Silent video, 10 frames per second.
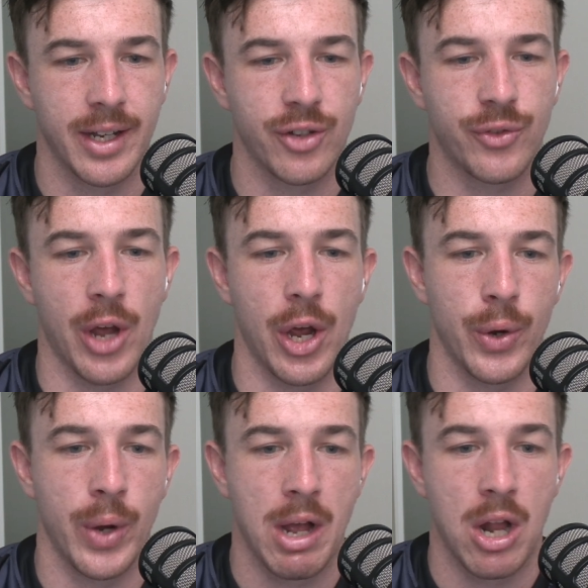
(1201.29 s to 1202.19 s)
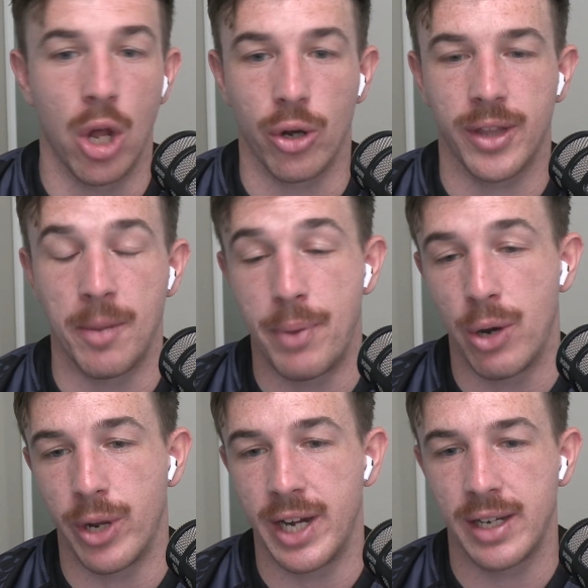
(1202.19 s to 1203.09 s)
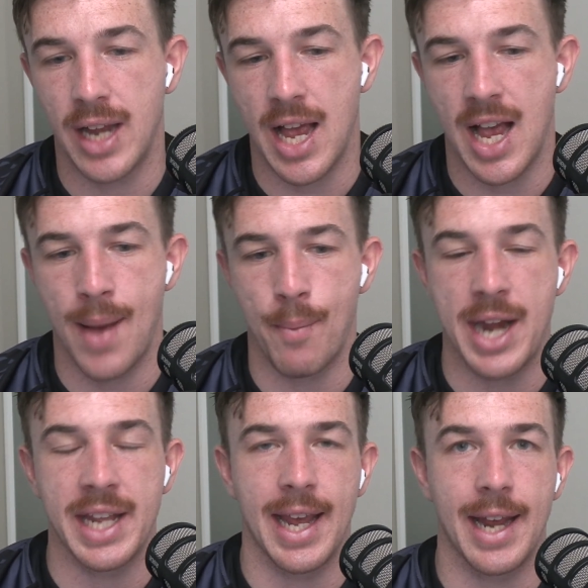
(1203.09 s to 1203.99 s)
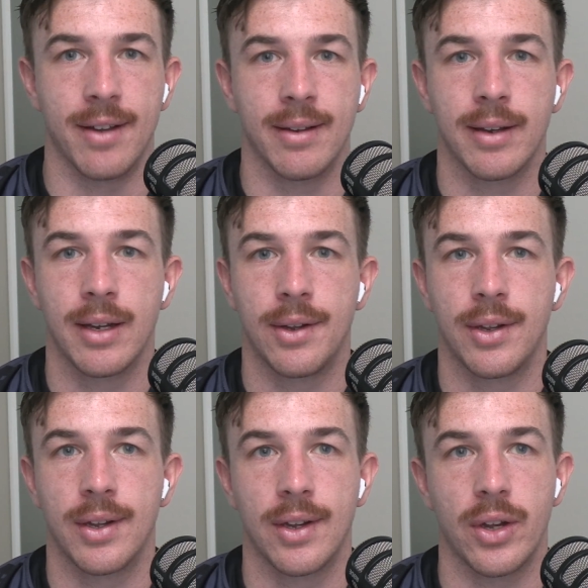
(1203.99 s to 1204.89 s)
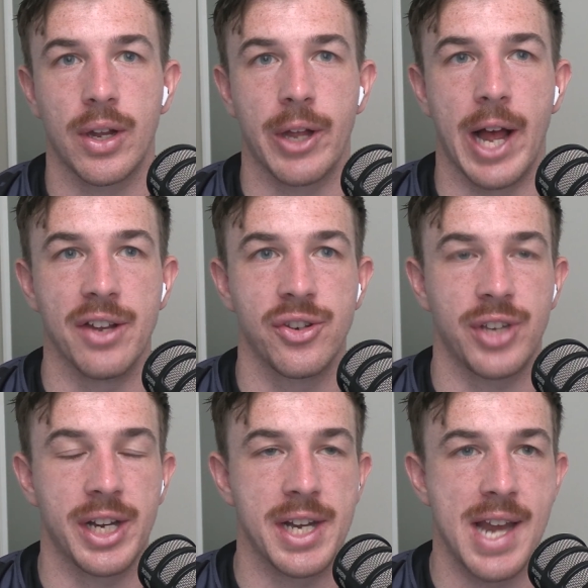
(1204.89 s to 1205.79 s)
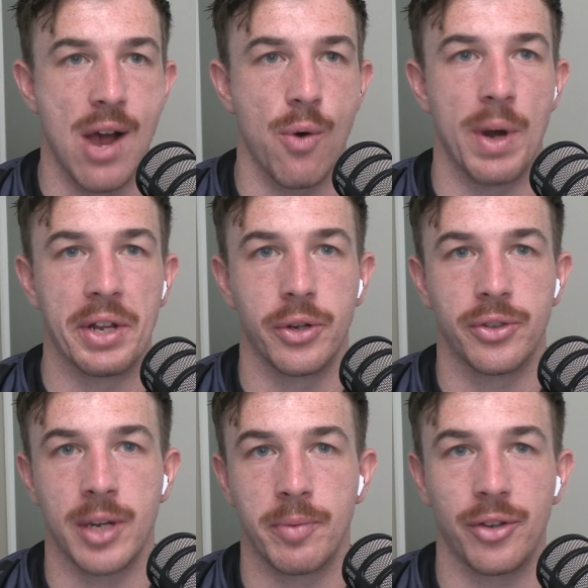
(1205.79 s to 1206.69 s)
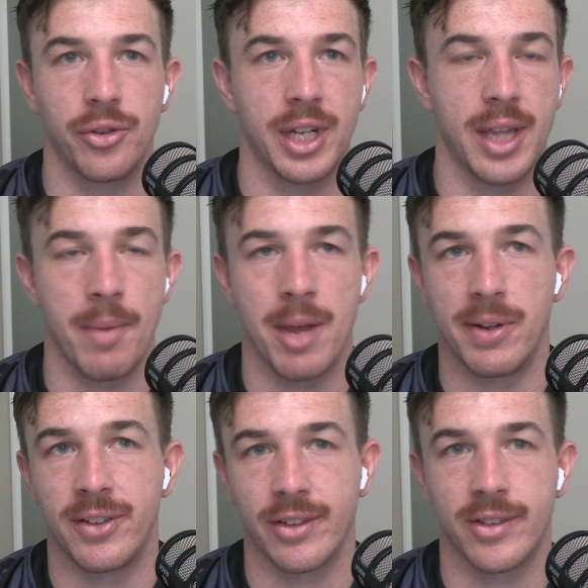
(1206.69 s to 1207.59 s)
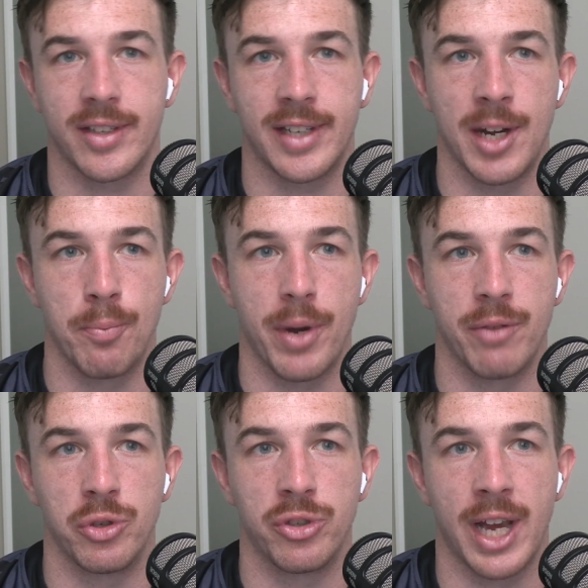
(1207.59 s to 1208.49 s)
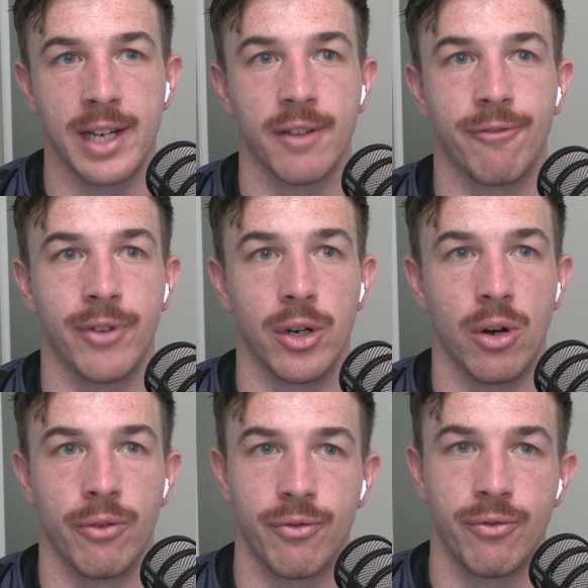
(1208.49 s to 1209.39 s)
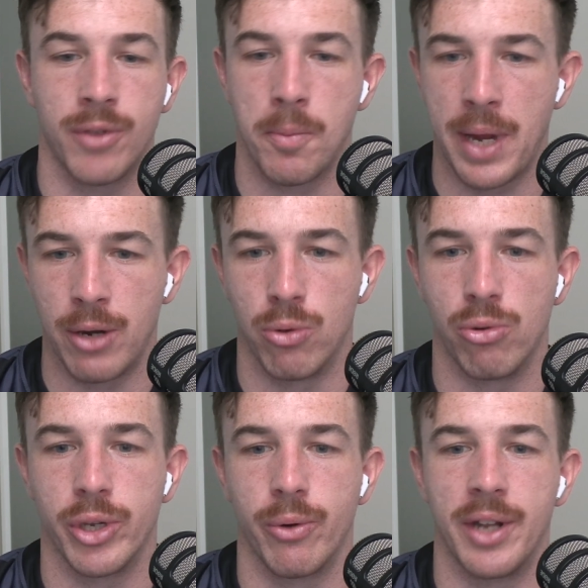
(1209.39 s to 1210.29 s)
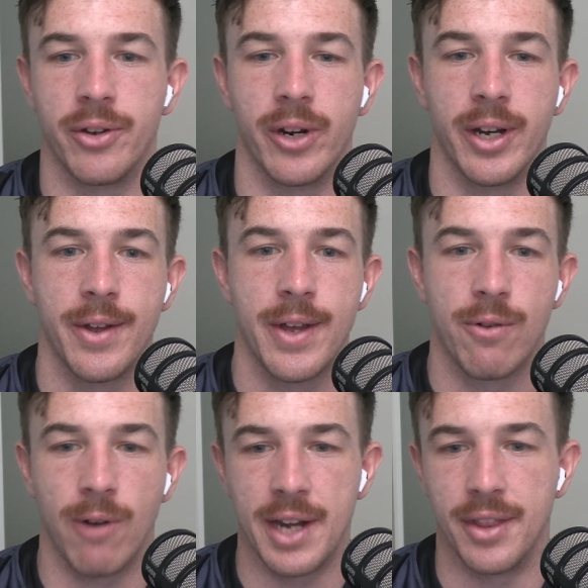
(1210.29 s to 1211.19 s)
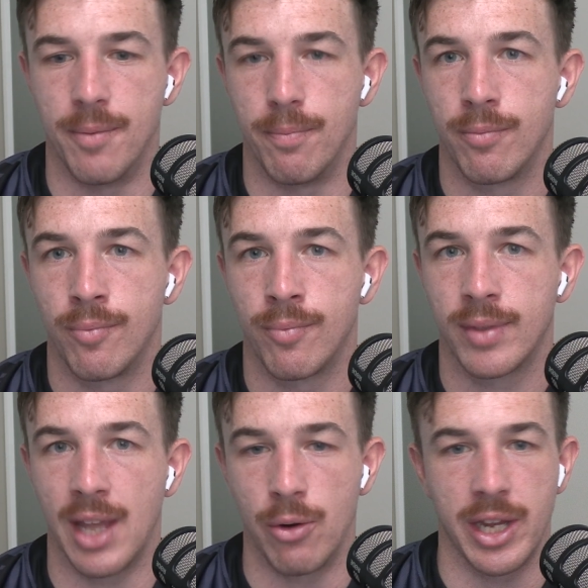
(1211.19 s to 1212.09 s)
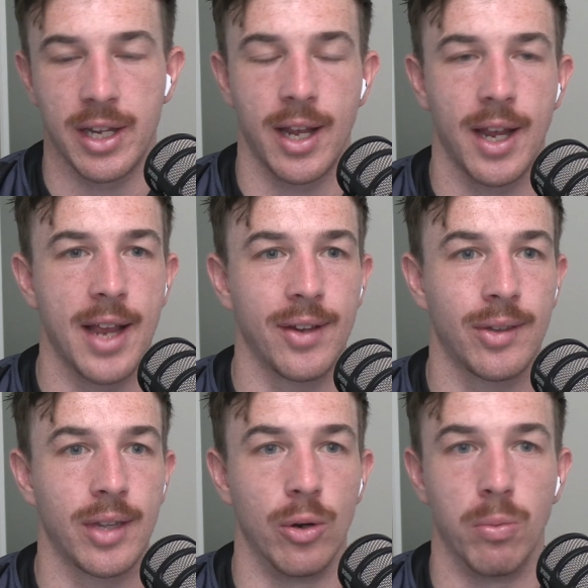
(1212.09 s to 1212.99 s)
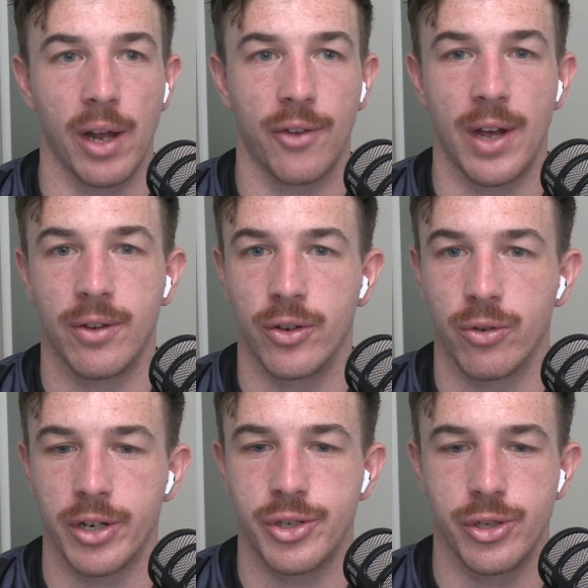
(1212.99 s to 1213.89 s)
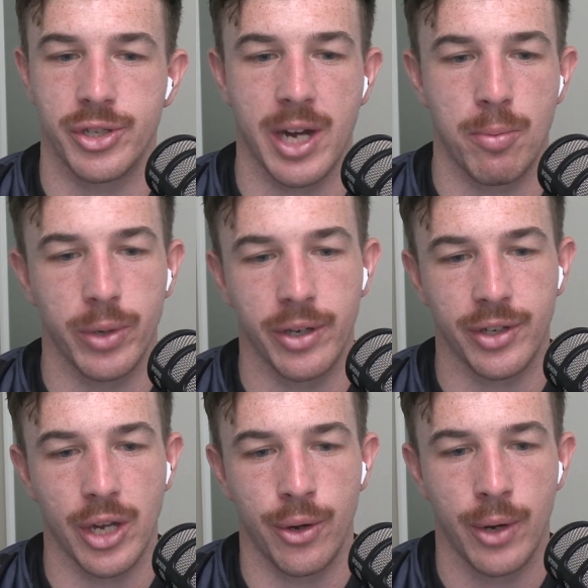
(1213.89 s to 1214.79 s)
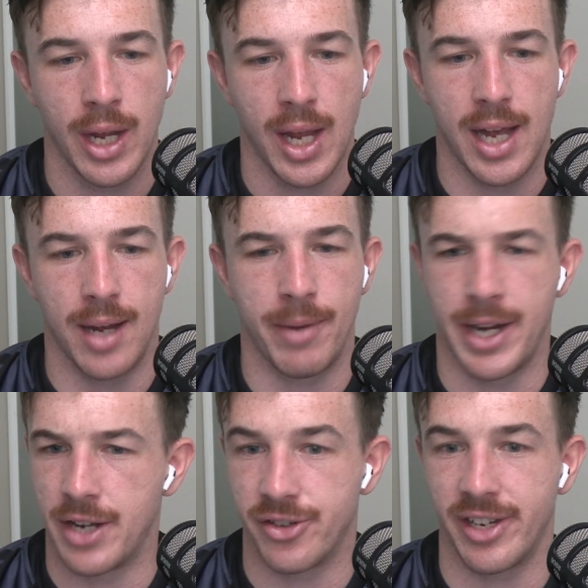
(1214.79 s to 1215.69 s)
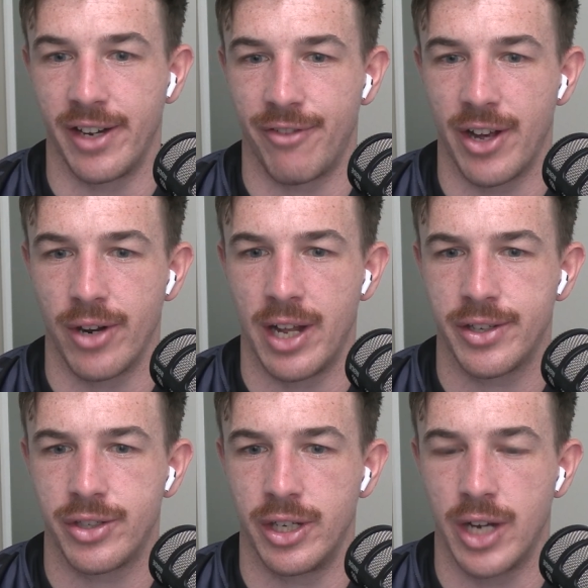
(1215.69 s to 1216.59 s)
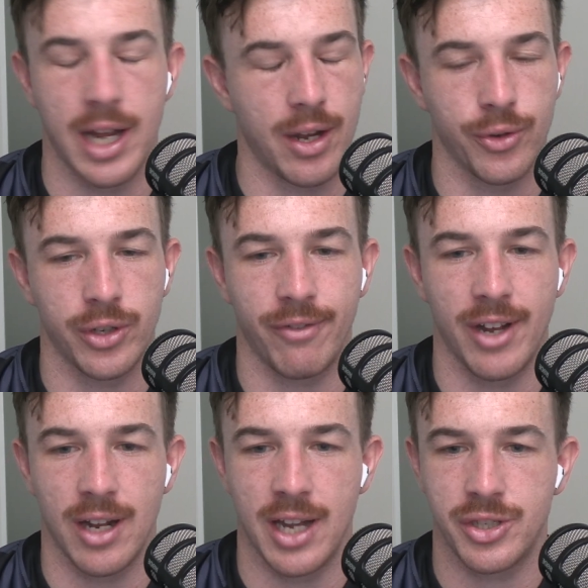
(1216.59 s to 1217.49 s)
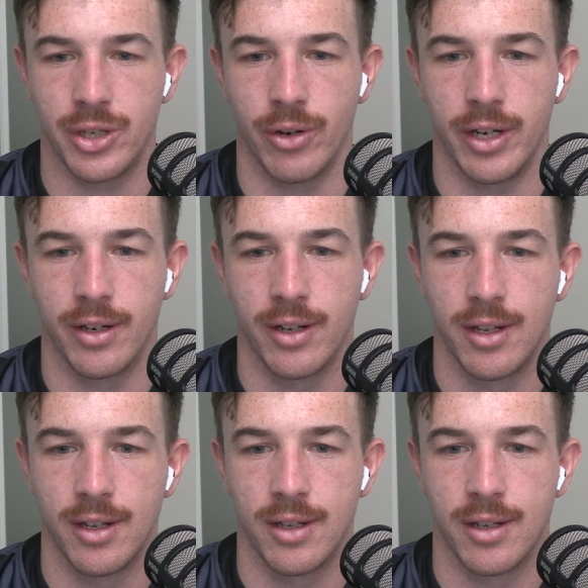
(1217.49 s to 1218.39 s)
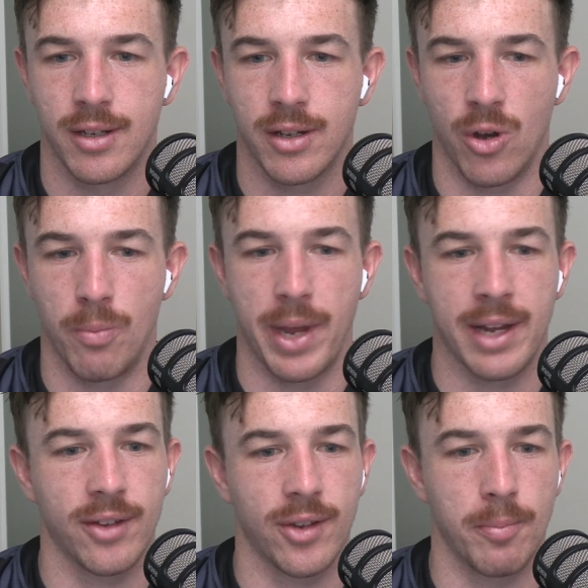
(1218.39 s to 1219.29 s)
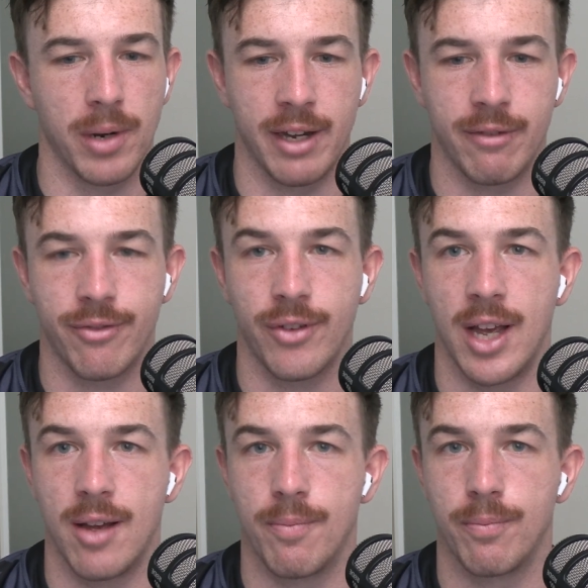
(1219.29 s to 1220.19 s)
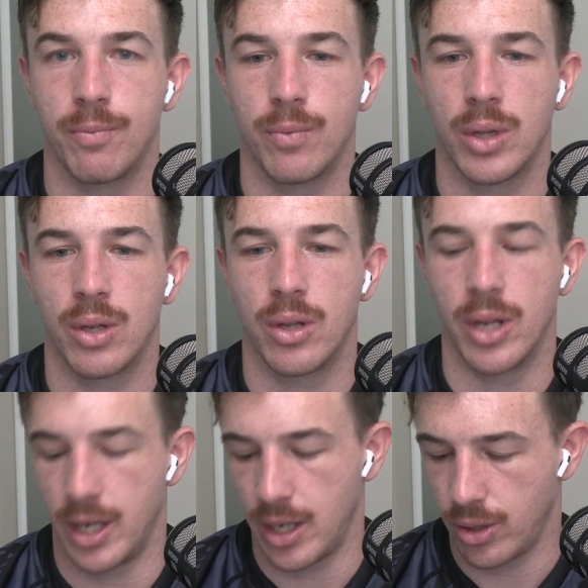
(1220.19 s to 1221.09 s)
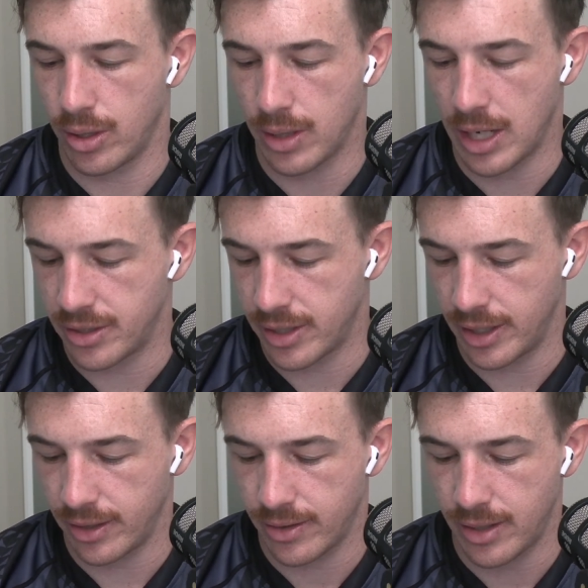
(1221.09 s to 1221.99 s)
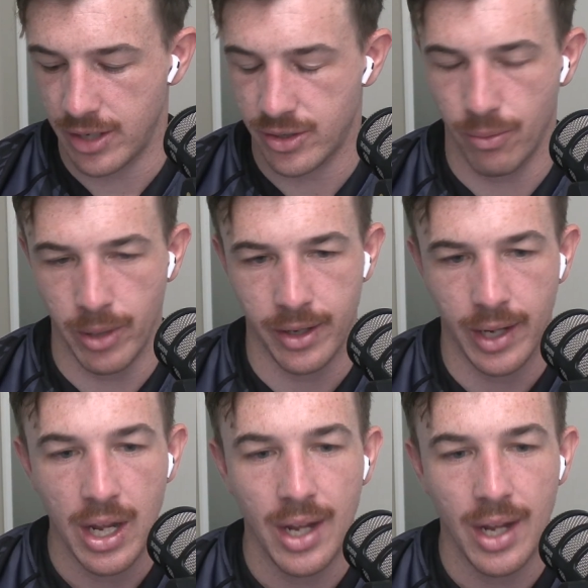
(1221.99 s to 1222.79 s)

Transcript: So, look, they're building. And again, Argentina now one of those teams, as you said, they may be 6 to 10, but if you take the foot off the pedal or you underrate them, they'll get you, as the All Blacks felt in Christchurch a couple of years ago, and Argentina felt last year. Aussie felt last year in Combank, as I believe the Argentinians snatched a win.